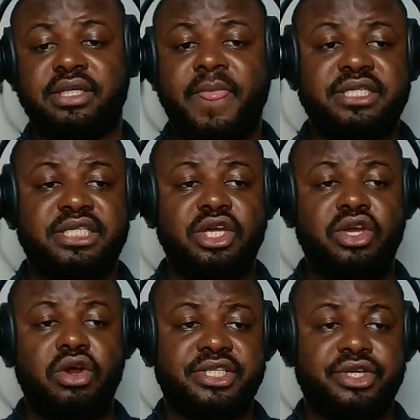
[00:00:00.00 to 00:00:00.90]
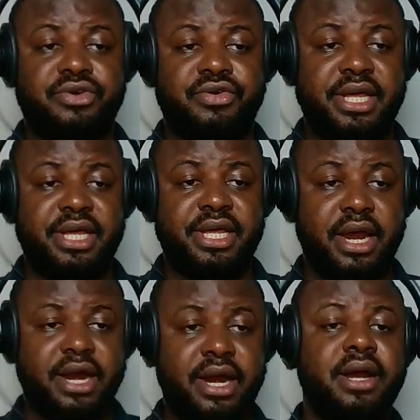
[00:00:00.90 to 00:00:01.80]
see on my screen
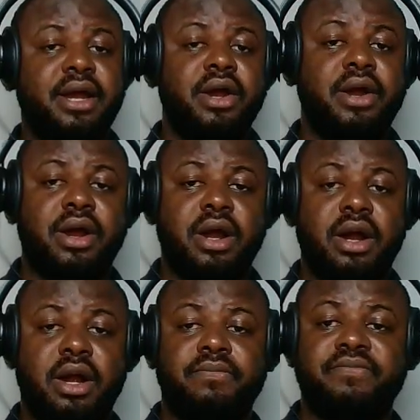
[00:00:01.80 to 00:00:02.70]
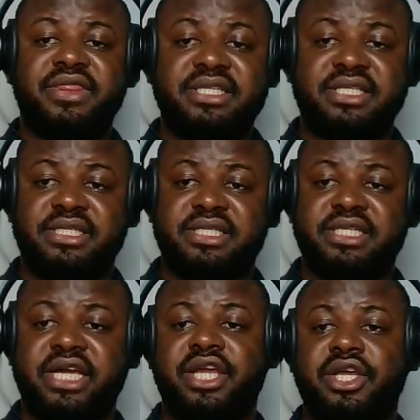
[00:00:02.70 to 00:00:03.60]
here, this is
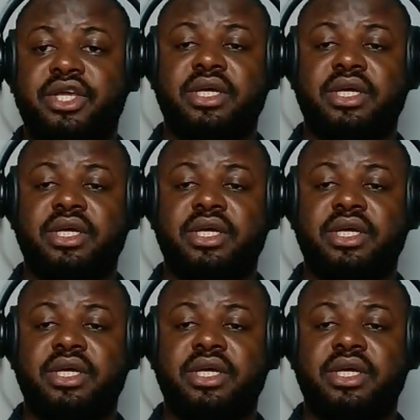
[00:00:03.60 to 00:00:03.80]
a